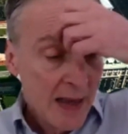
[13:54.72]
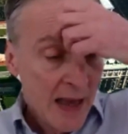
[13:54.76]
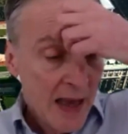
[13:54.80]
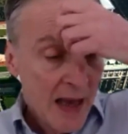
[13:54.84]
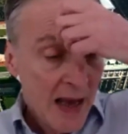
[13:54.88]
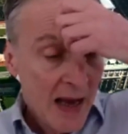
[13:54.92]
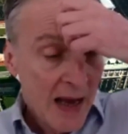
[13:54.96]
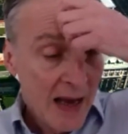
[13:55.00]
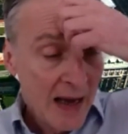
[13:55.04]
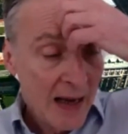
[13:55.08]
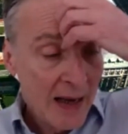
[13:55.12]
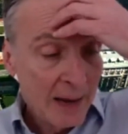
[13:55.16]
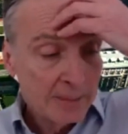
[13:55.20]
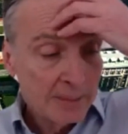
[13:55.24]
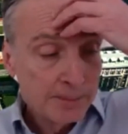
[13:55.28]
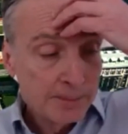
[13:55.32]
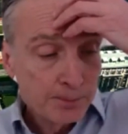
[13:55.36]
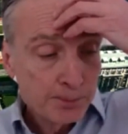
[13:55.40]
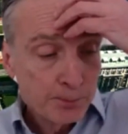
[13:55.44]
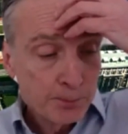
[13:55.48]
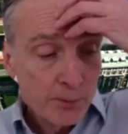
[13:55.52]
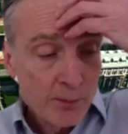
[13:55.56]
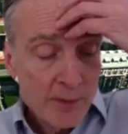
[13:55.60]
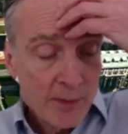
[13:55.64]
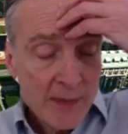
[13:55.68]
And
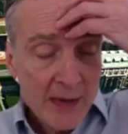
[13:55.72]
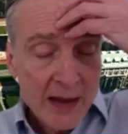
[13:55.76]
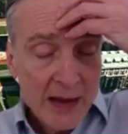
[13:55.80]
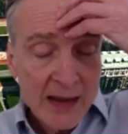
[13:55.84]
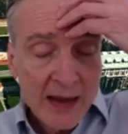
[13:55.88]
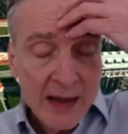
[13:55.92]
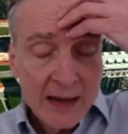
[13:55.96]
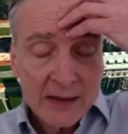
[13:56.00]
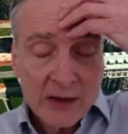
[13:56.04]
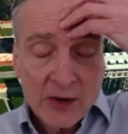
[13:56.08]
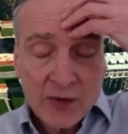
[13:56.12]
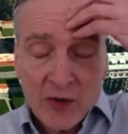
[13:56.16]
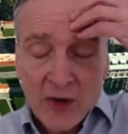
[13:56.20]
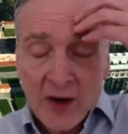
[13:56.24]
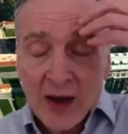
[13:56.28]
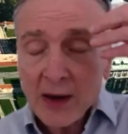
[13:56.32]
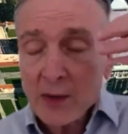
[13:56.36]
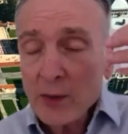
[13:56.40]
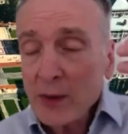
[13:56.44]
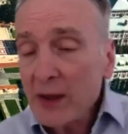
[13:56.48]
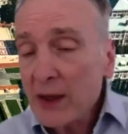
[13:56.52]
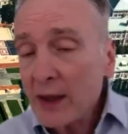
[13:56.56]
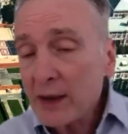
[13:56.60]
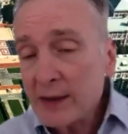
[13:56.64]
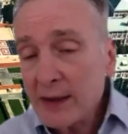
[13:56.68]
the
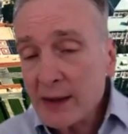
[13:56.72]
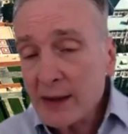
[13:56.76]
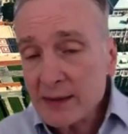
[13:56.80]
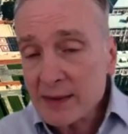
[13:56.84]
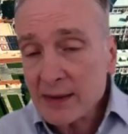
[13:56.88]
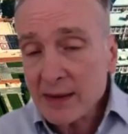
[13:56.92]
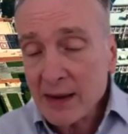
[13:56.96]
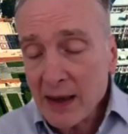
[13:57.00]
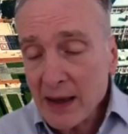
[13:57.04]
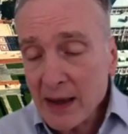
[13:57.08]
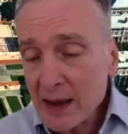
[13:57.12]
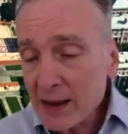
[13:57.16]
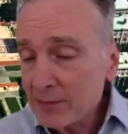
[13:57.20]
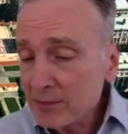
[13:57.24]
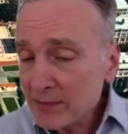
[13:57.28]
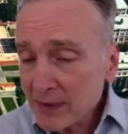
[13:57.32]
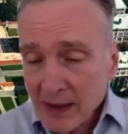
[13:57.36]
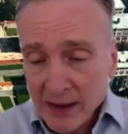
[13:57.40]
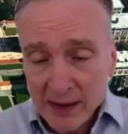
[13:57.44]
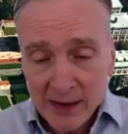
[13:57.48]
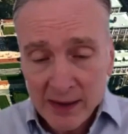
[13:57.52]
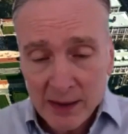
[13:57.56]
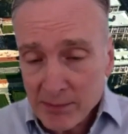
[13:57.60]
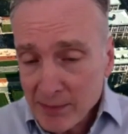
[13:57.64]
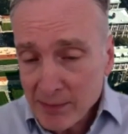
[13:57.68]
faculty at that time,
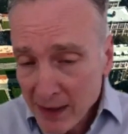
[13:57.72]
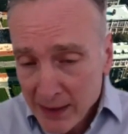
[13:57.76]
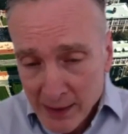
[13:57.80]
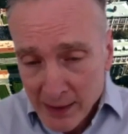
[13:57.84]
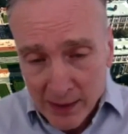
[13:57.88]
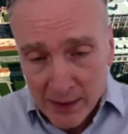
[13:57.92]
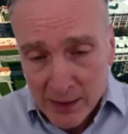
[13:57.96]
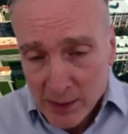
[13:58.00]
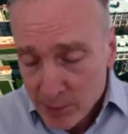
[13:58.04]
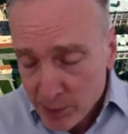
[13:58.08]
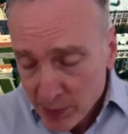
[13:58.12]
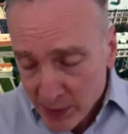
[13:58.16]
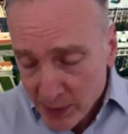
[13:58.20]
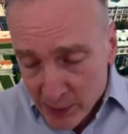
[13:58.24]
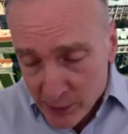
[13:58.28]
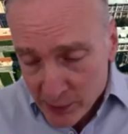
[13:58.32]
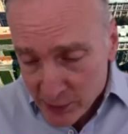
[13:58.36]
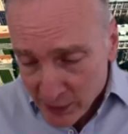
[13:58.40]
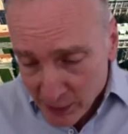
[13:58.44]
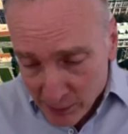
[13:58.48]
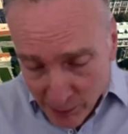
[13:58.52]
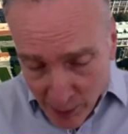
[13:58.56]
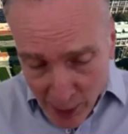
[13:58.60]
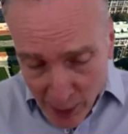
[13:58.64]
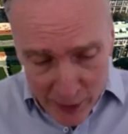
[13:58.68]
like in many other peers
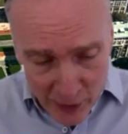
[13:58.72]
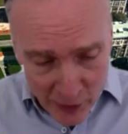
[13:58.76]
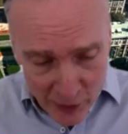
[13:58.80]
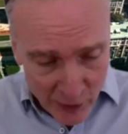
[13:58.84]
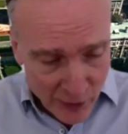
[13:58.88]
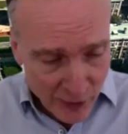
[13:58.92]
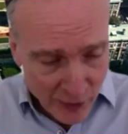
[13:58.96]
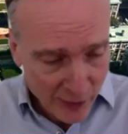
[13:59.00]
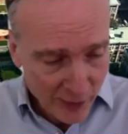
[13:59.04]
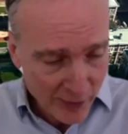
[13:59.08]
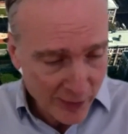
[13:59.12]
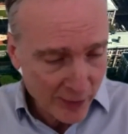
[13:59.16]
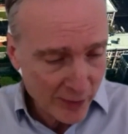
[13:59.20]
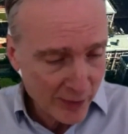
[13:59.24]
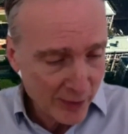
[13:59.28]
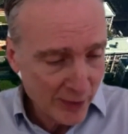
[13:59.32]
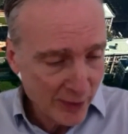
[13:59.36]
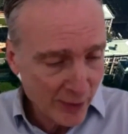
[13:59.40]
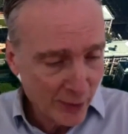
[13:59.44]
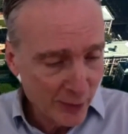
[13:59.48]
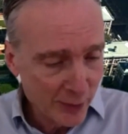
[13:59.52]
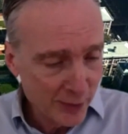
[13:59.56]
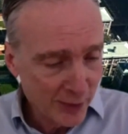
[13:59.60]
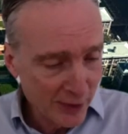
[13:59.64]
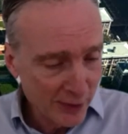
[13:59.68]
in Rochester,
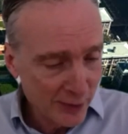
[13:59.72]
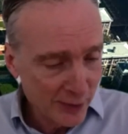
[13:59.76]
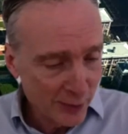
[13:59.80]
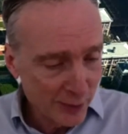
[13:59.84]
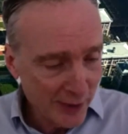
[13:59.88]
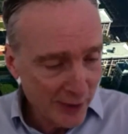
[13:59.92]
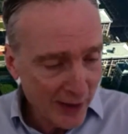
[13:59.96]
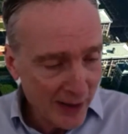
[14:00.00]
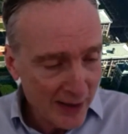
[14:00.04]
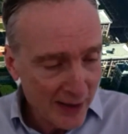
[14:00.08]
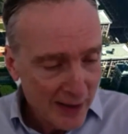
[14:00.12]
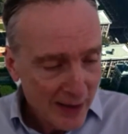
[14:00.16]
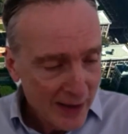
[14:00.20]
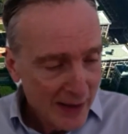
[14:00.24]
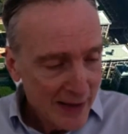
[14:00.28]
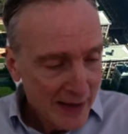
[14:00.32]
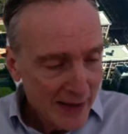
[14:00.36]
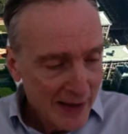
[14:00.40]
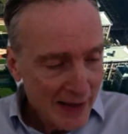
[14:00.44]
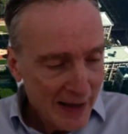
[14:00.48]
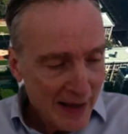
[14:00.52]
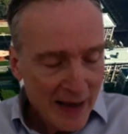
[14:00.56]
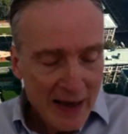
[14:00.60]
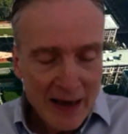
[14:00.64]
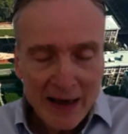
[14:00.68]
including today,
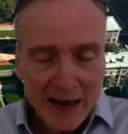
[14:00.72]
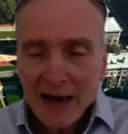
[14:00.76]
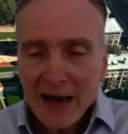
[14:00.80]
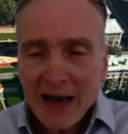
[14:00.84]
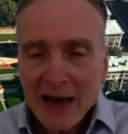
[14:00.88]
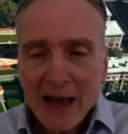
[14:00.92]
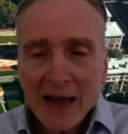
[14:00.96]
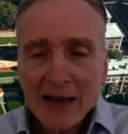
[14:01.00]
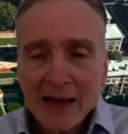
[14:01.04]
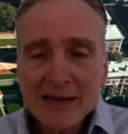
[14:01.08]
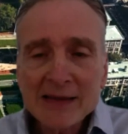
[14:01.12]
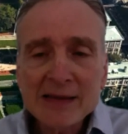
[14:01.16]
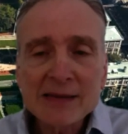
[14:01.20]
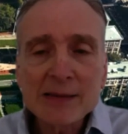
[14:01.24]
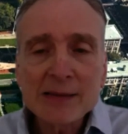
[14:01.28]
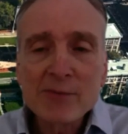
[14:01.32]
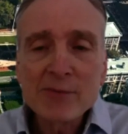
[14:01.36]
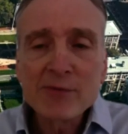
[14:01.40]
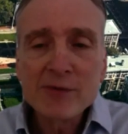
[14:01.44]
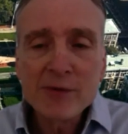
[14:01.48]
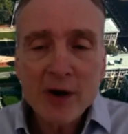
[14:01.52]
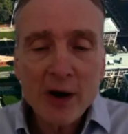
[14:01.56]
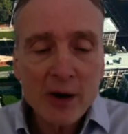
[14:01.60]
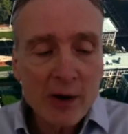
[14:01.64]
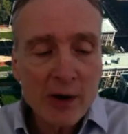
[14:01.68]
had
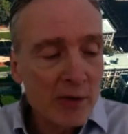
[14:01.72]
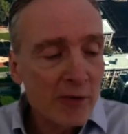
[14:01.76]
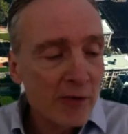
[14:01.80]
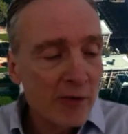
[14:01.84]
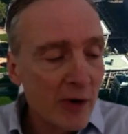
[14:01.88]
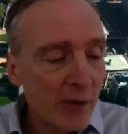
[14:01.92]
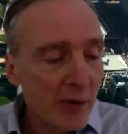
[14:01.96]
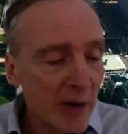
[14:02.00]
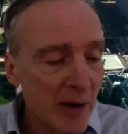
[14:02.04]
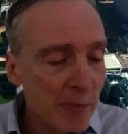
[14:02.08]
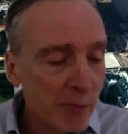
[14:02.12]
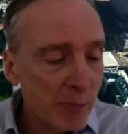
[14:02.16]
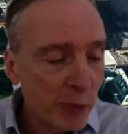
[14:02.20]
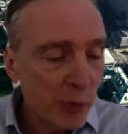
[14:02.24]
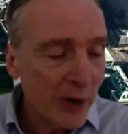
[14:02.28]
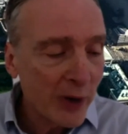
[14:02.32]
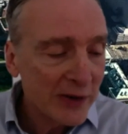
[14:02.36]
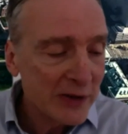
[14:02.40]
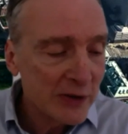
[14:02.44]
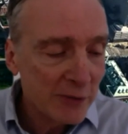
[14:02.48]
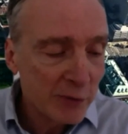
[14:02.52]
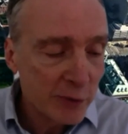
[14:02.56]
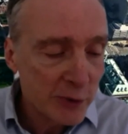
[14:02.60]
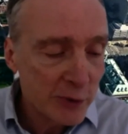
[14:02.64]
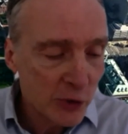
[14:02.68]
some very, very
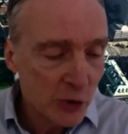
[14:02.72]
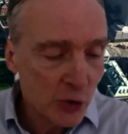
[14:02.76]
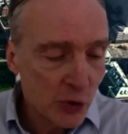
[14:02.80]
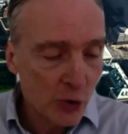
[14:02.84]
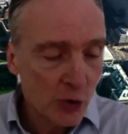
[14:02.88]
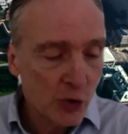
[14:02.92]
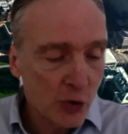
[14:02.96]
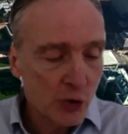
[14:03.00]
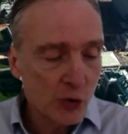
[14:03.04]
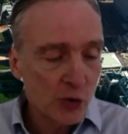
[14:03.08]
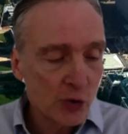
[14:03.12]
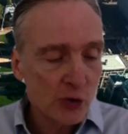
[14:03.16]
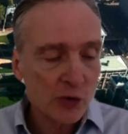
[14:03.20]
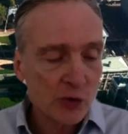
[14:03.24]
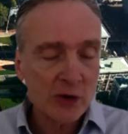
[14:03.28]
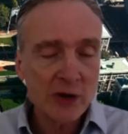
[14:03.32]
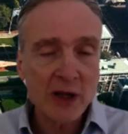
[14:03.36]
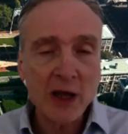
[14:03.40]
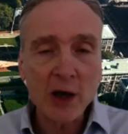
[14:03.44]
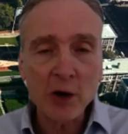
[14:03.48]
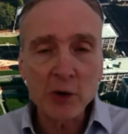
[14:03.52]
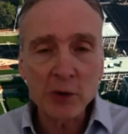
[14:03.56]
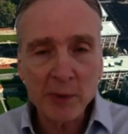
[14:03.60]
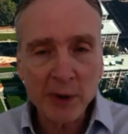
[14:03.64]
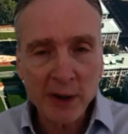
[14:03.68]
impressive researchers,
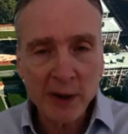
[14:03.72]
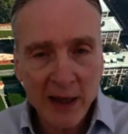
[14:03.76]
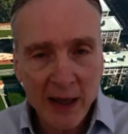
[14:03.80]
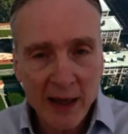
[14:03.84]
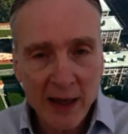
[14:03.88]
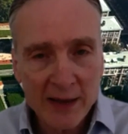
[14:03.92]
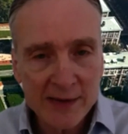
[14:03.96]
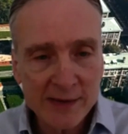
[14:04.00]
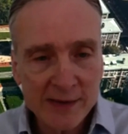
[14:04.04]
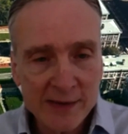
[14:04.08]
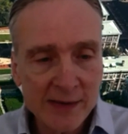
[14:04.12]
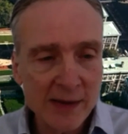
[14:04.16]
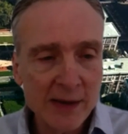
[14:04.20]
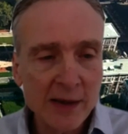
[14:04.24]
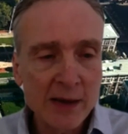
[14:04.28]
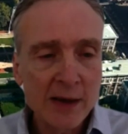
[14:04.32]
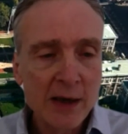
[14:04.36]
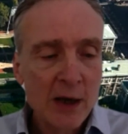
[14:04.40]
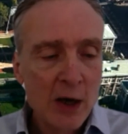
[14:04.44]
Lauren McKenzie,